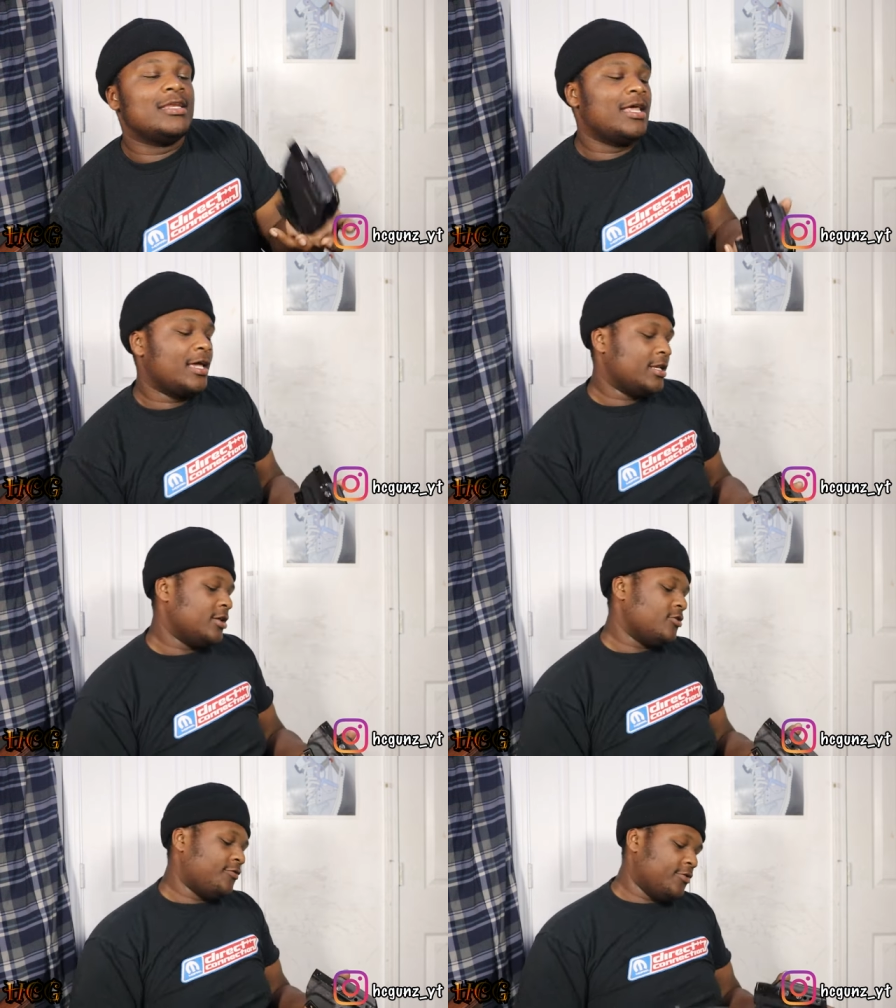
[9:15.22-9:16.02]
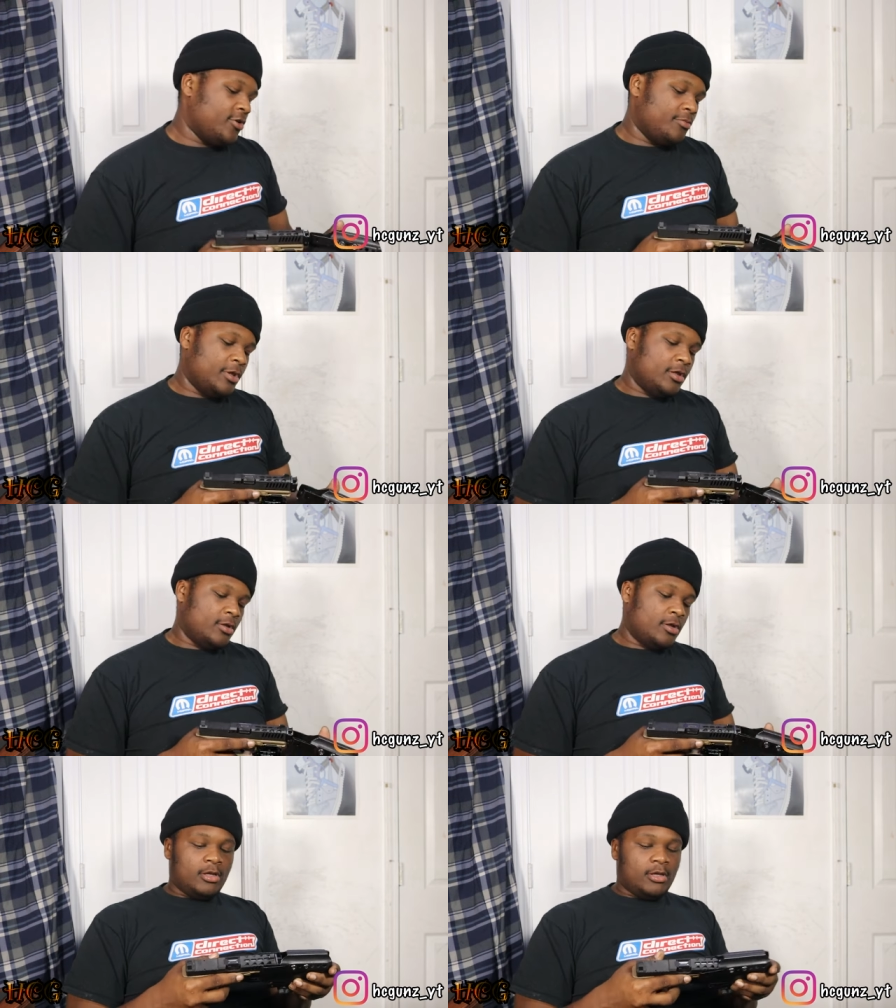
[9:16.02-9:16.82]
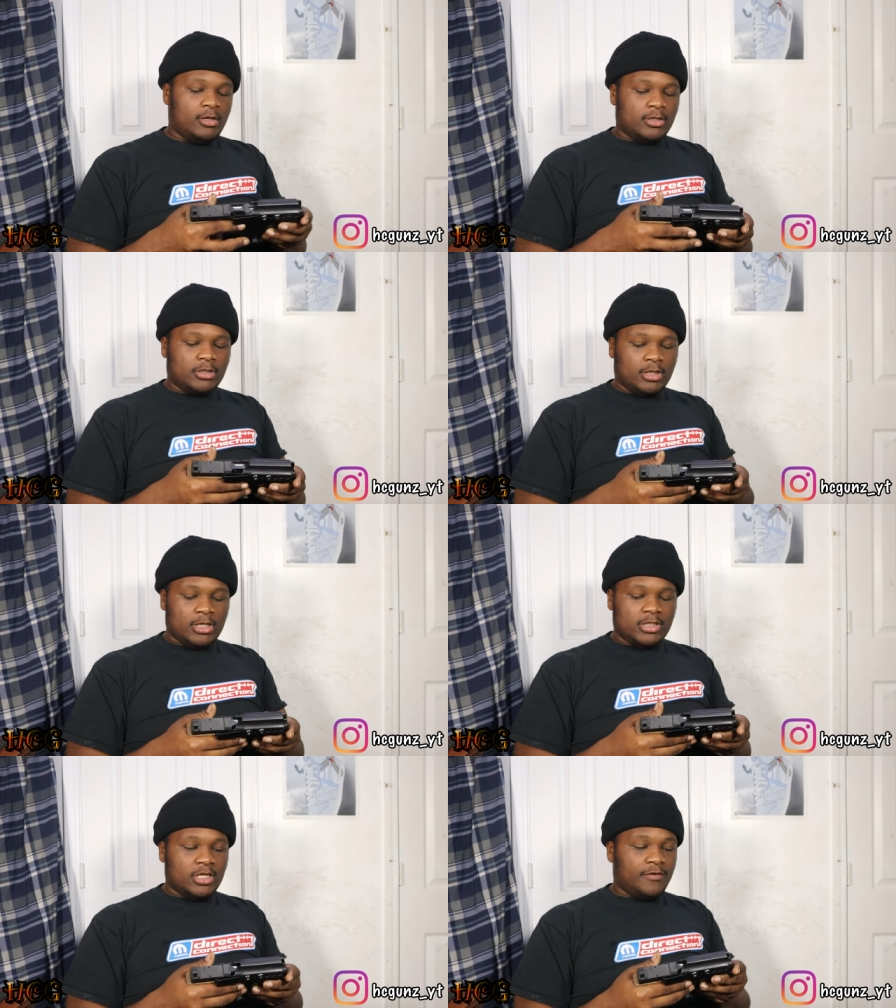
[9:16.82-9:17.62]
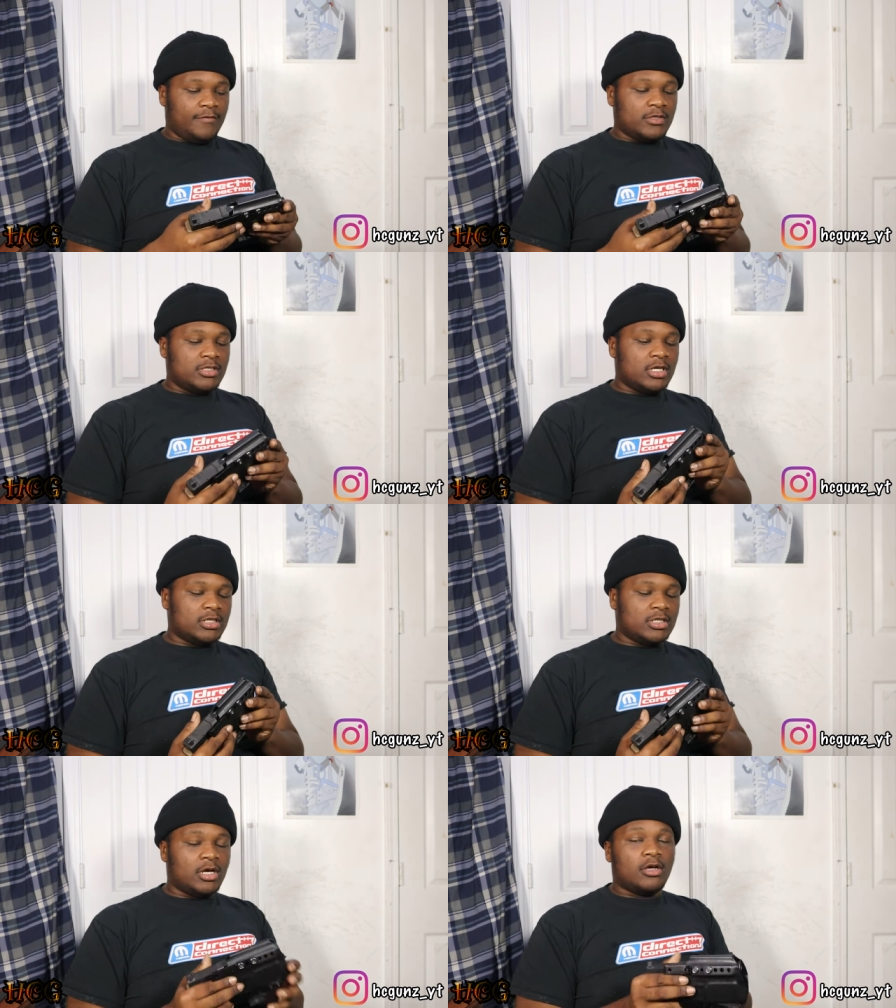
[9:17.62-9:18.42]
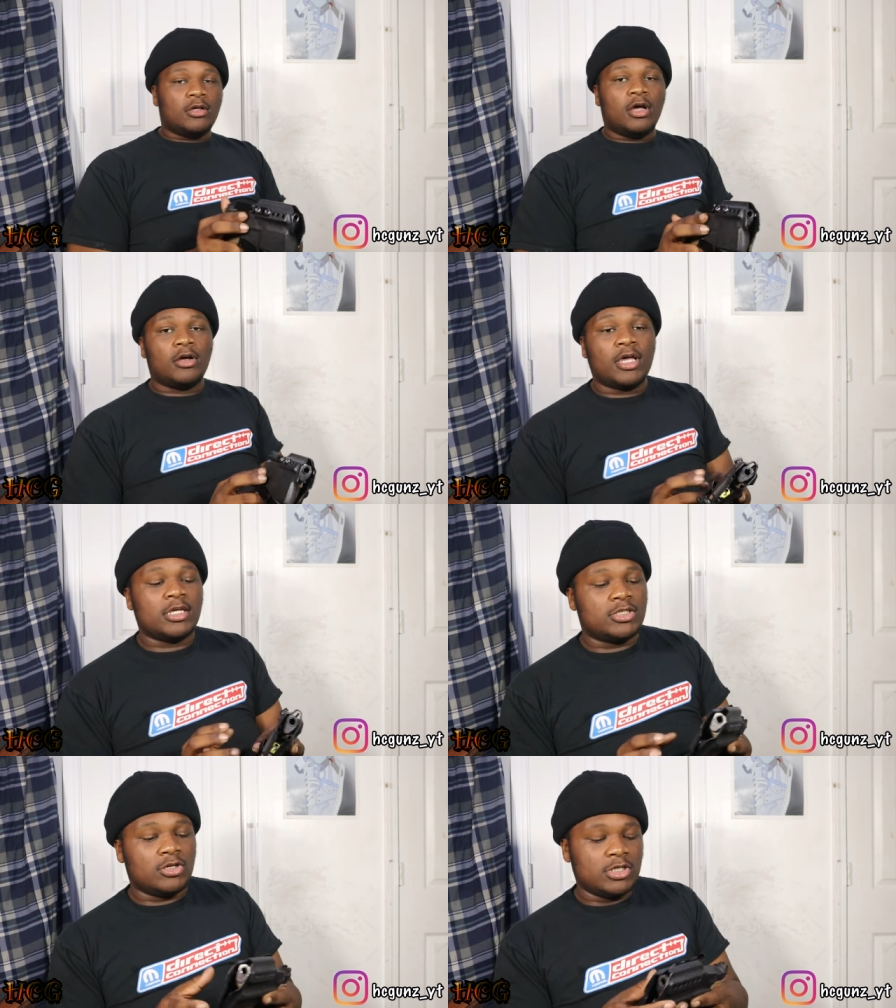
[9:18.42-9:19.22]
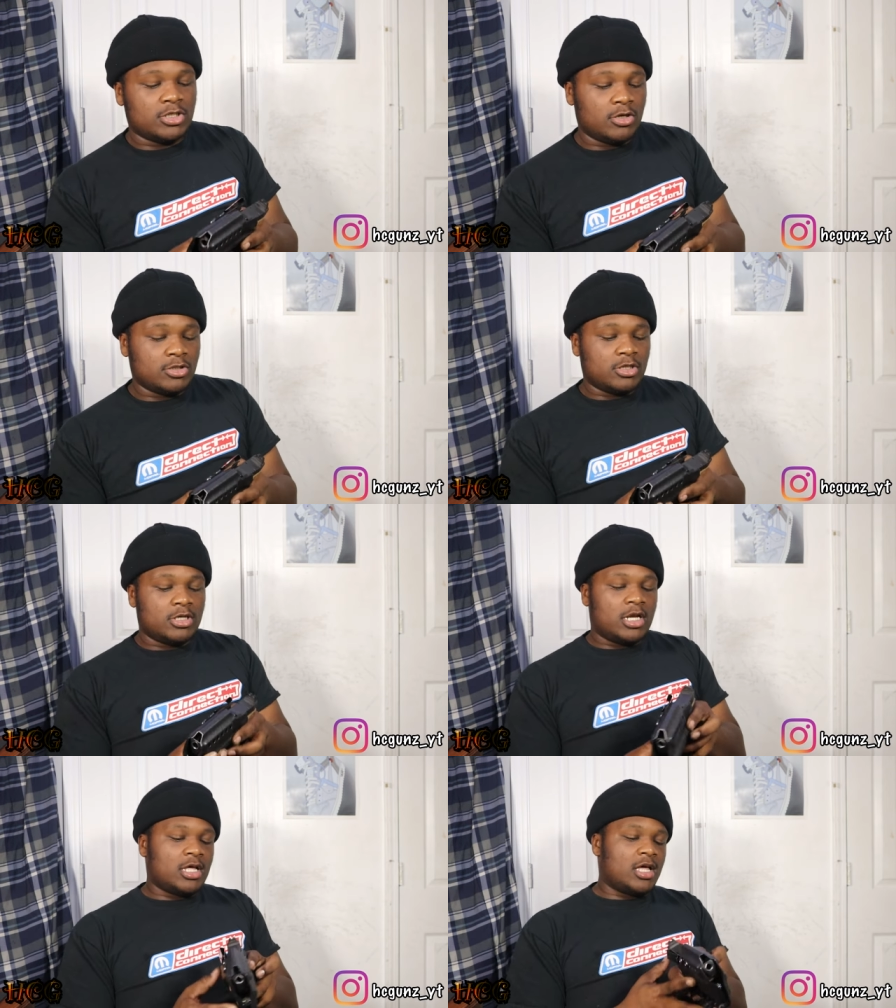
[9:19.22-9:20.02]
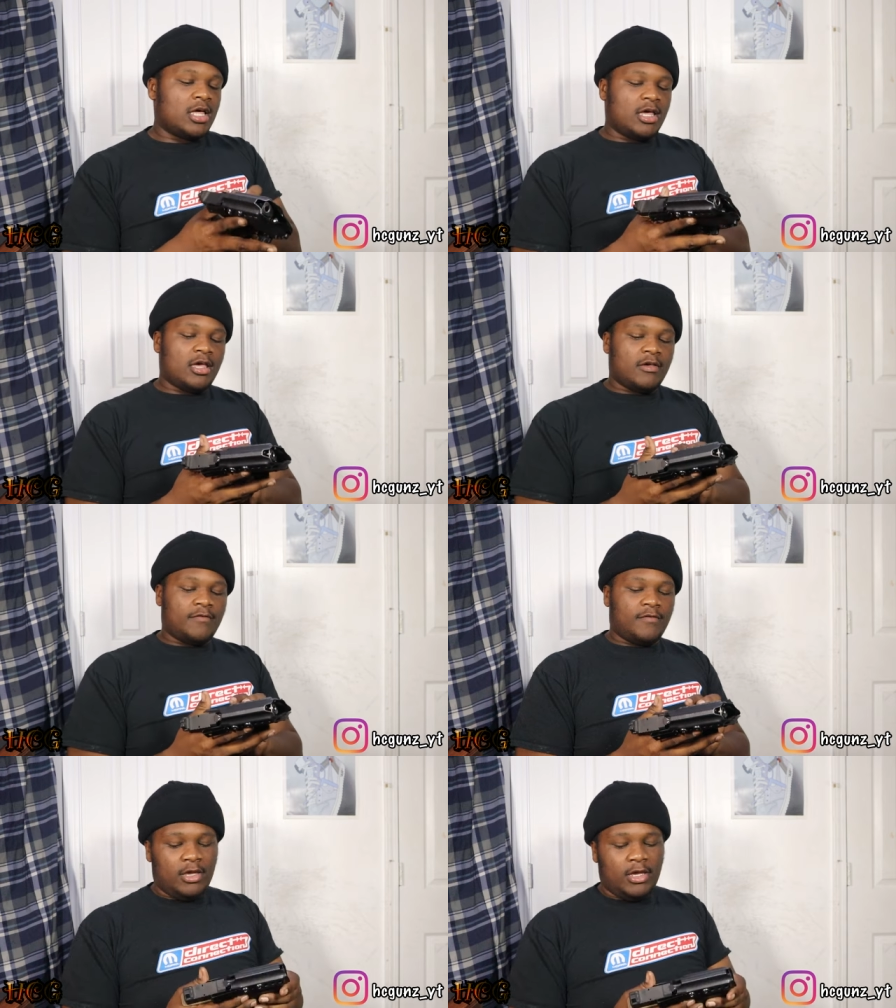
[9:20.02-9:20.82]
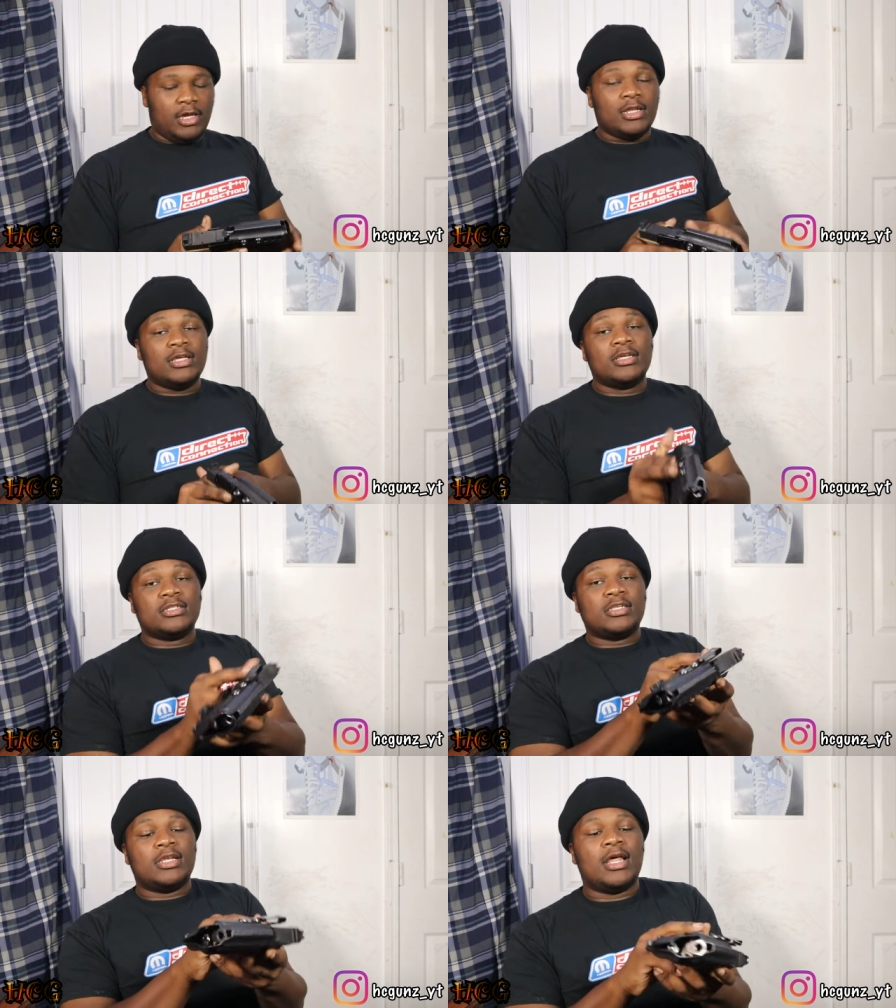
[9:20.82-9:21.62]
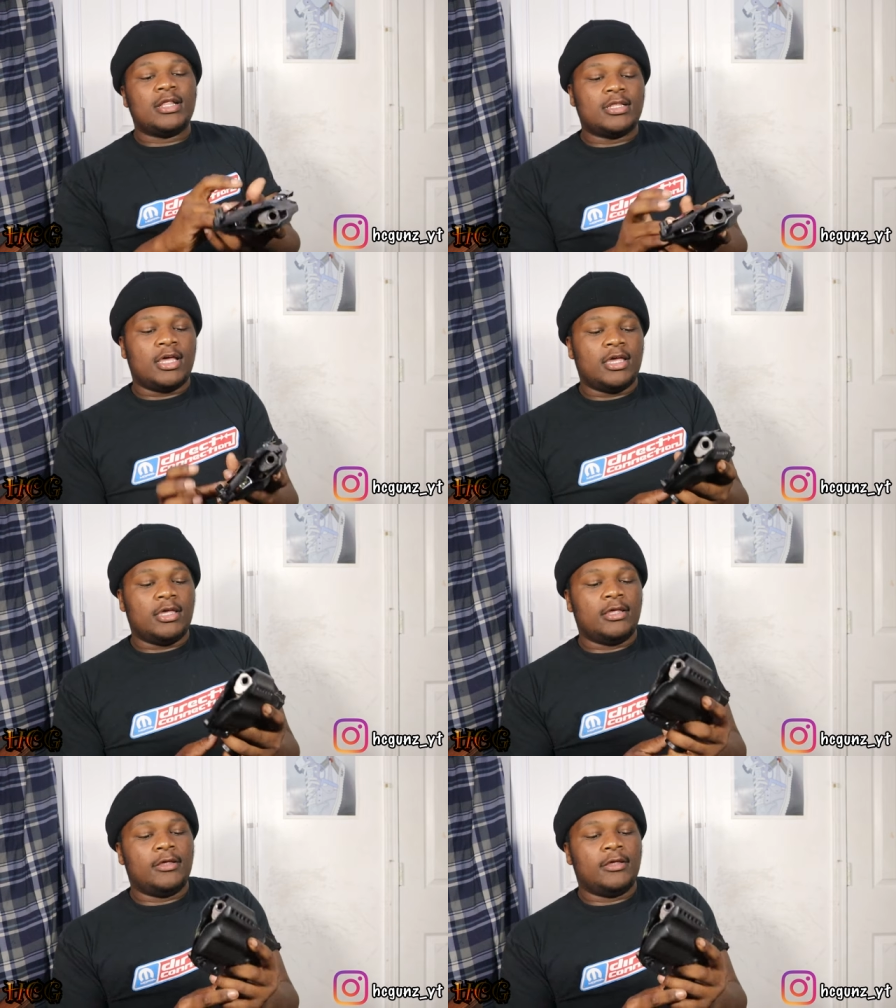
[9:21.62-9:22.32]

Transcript: dandy, you feel me? So let's see if it sticks out. Okay, so this holster that I have, it is in that thing,